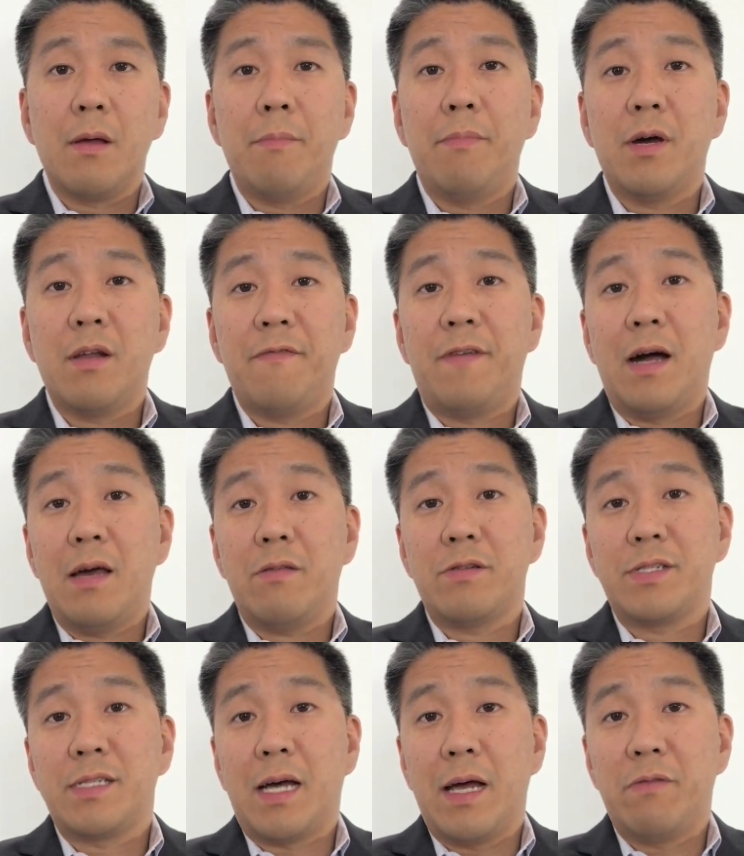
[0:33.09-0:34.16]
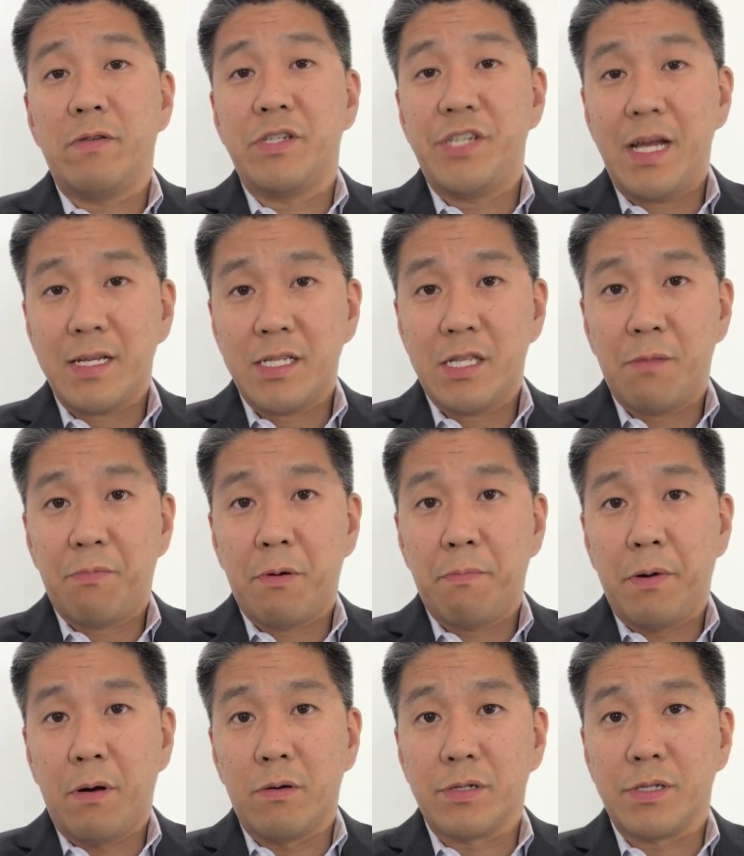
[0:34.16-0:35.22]
But if either side rejects the
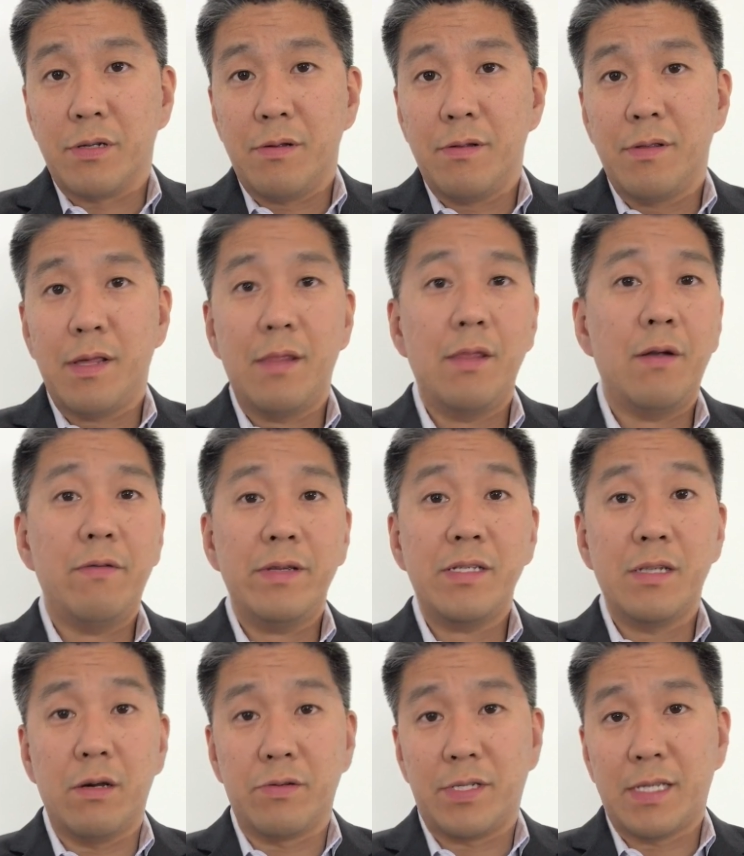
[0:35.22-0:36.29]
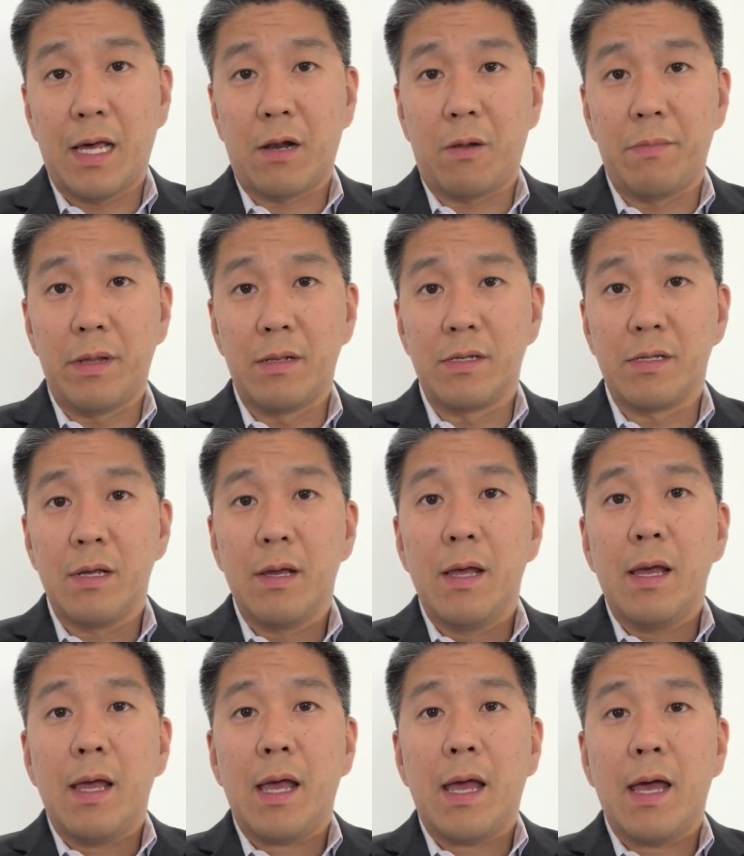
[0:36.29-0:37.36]
proposal, then there is no settlement,
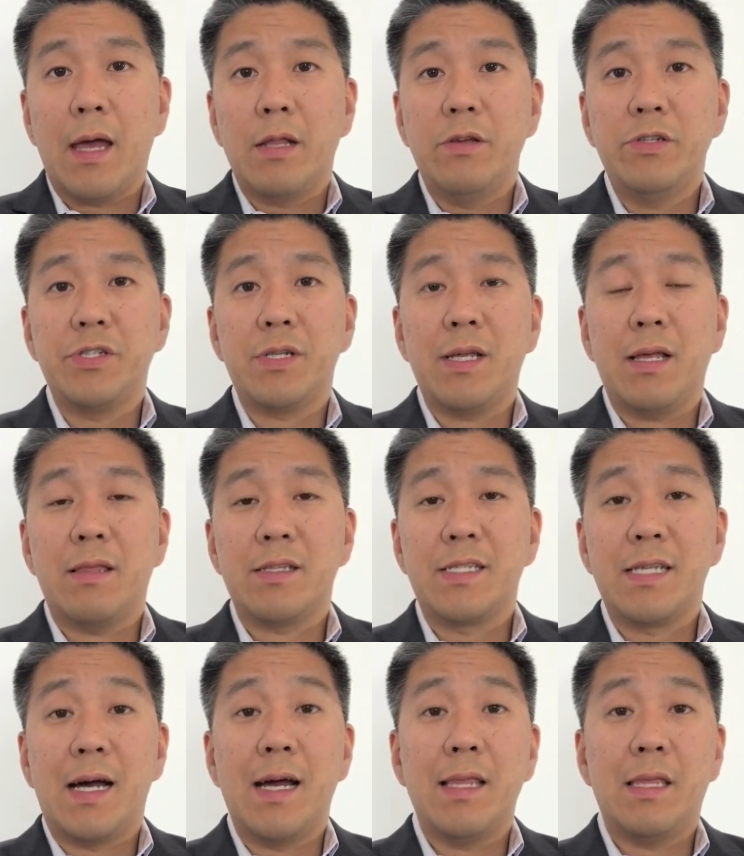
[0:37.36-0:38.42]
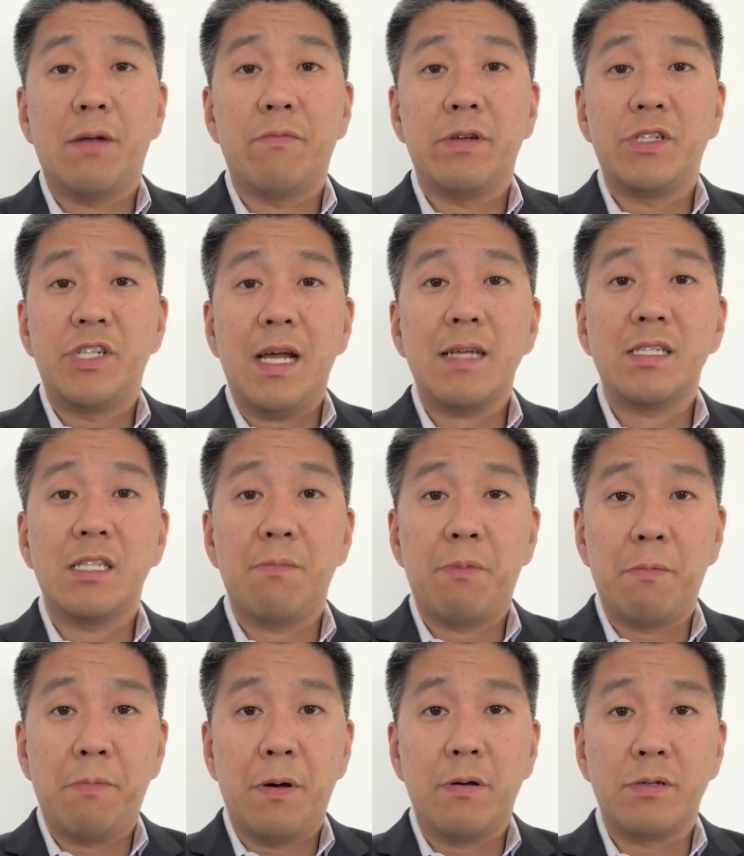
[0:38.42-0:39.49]
and usually the side that rejects the
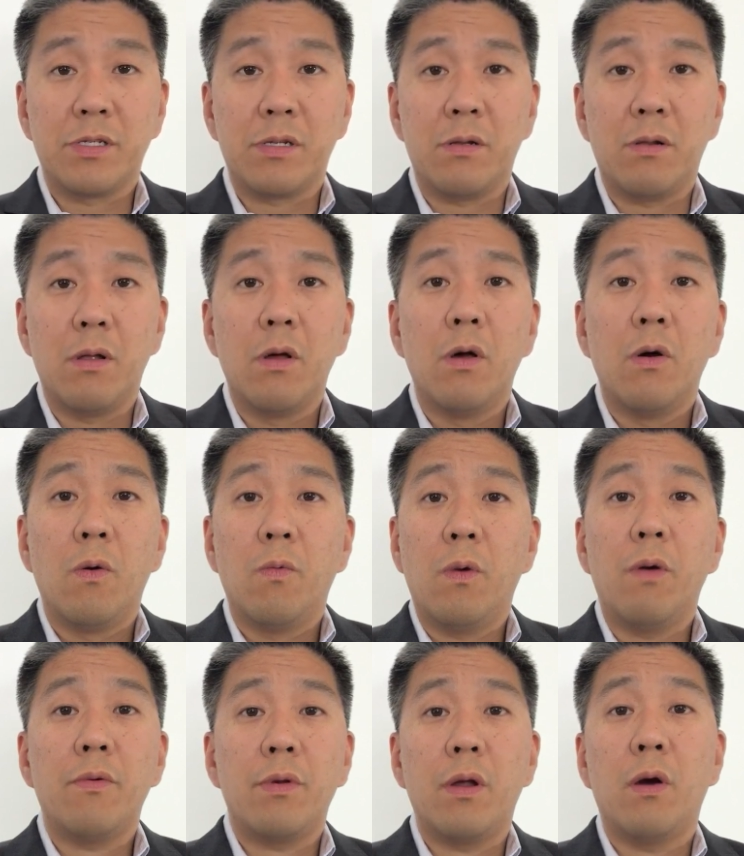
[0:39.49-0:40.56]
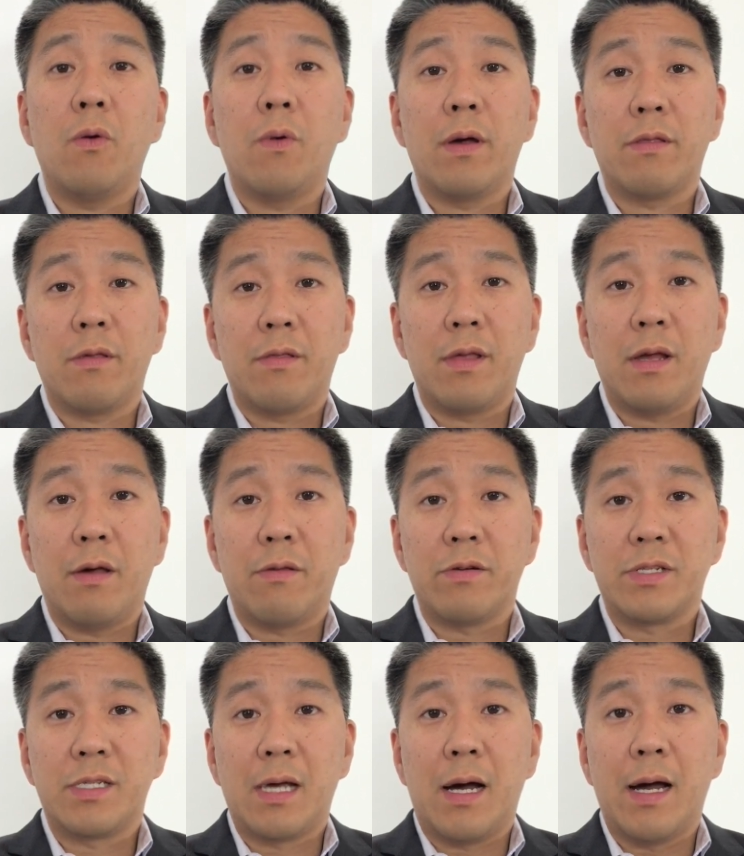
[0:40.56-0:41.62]
proposal won't know whether the other
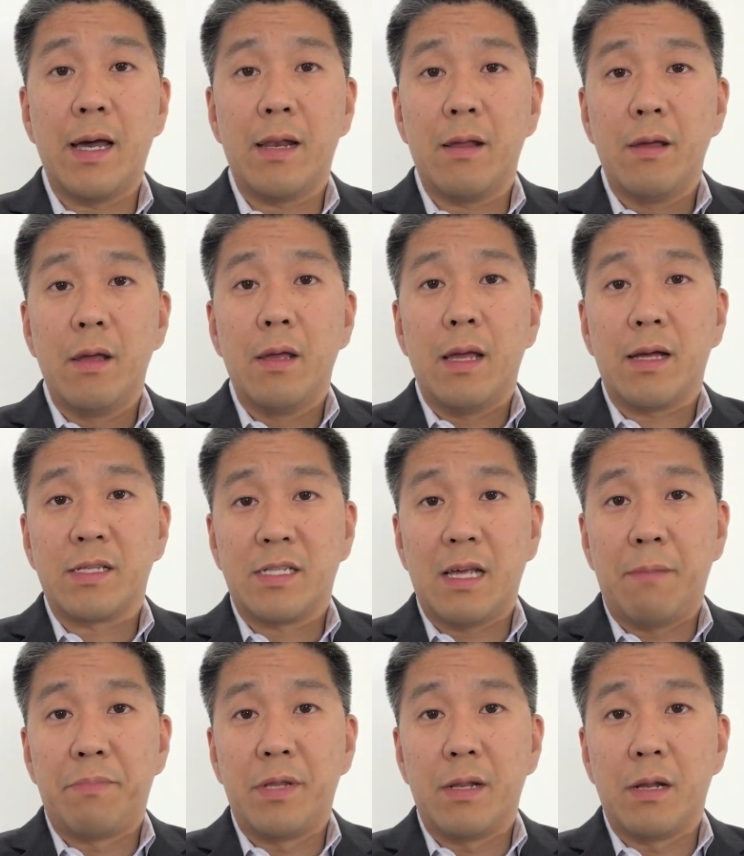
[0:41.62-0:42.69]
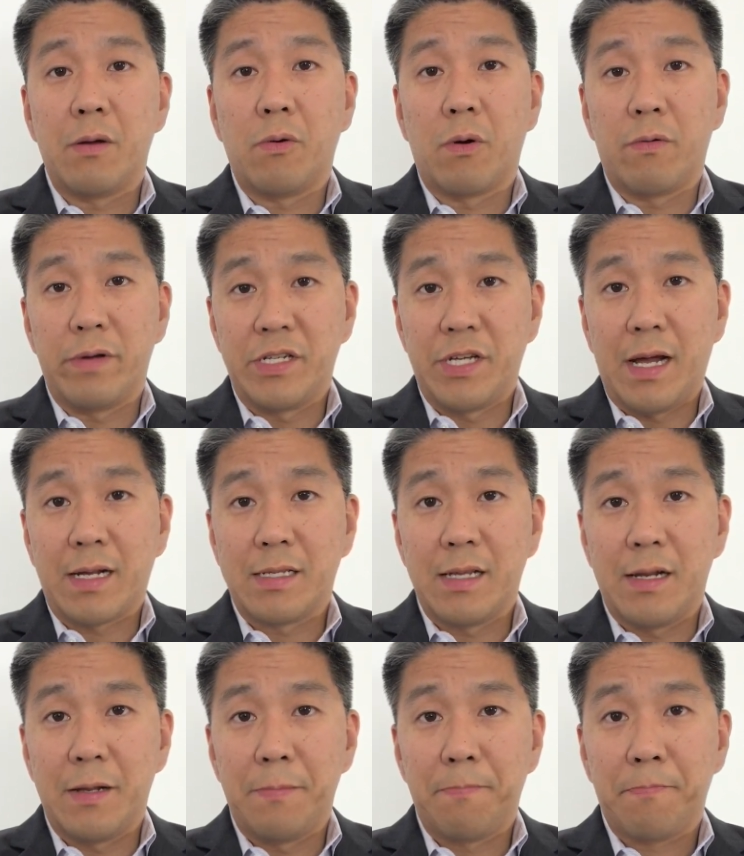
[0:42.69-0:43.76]
side accepted it or
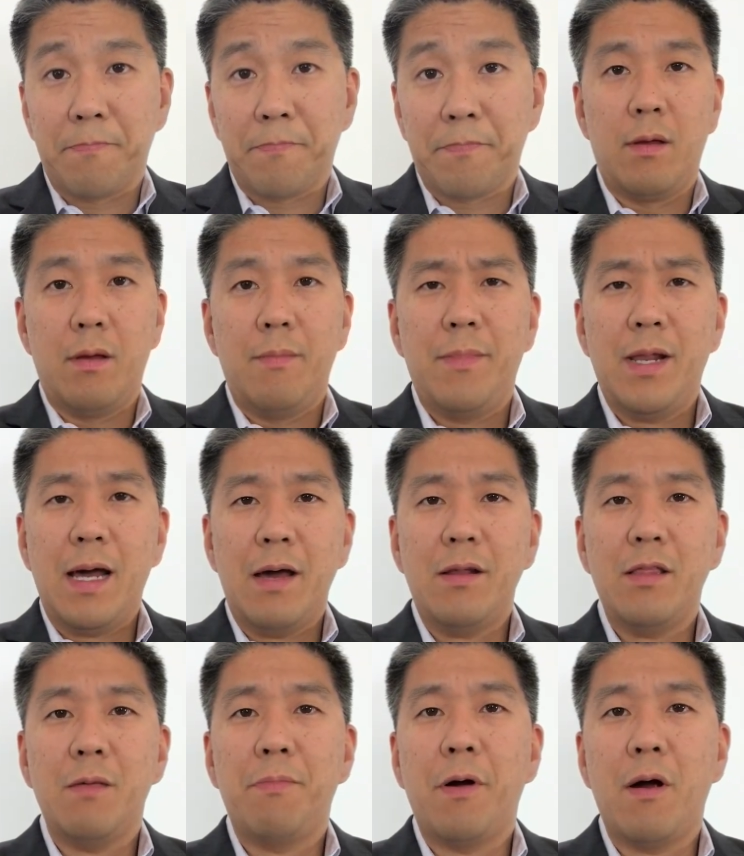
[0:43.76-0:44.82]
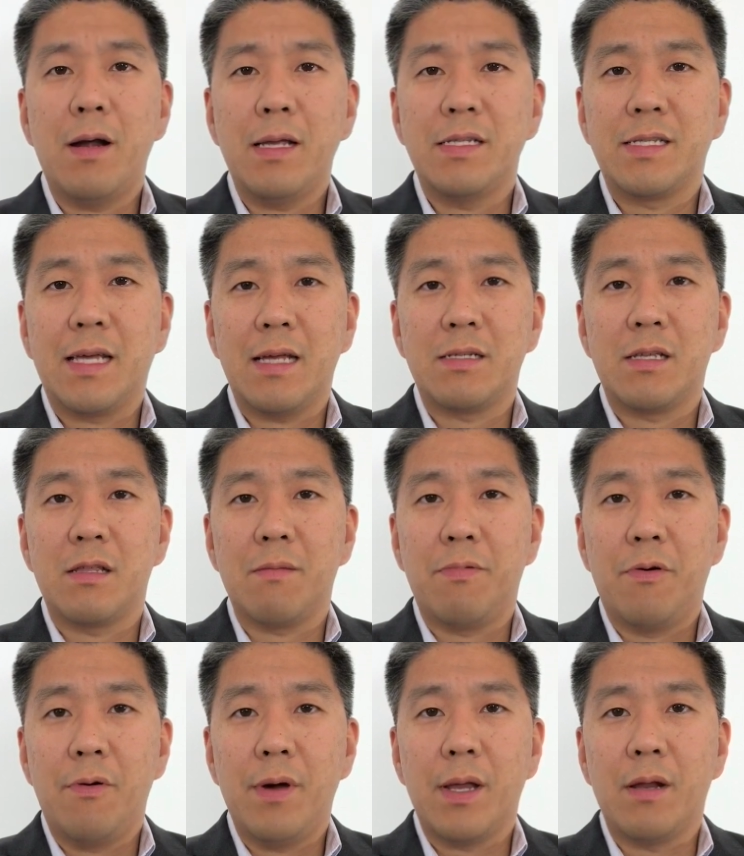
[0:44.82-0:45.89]
rejected it. But how did the parties get to the
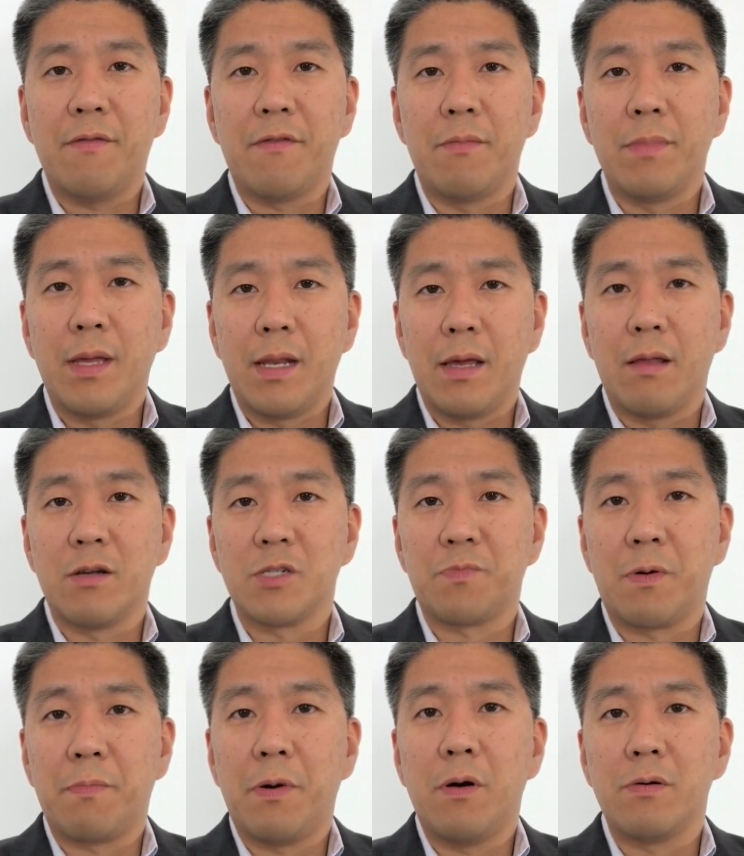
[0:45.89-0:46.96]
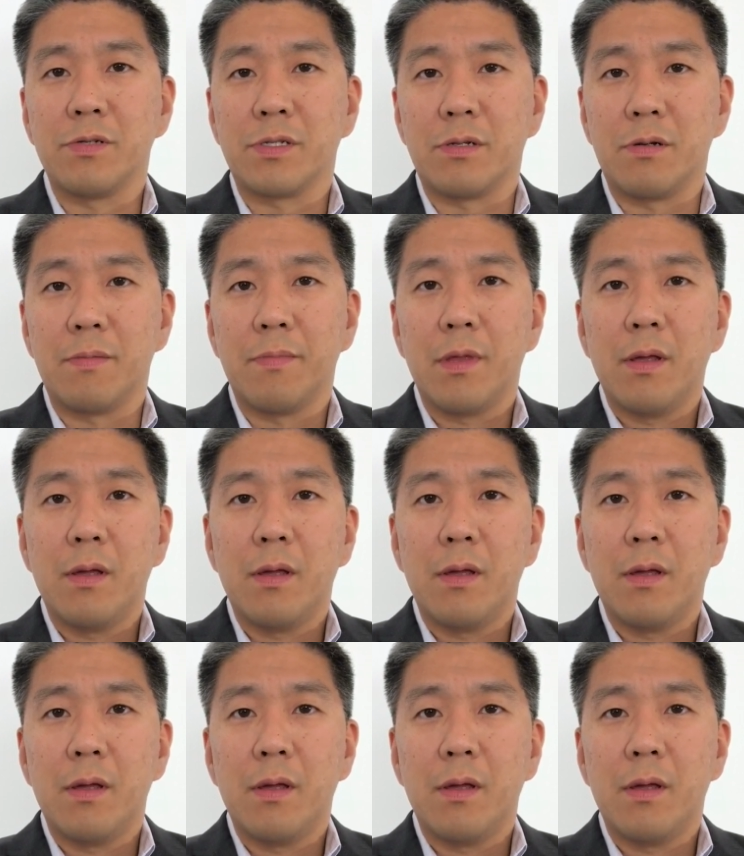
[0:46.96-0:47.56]
point of a mediator's proposal?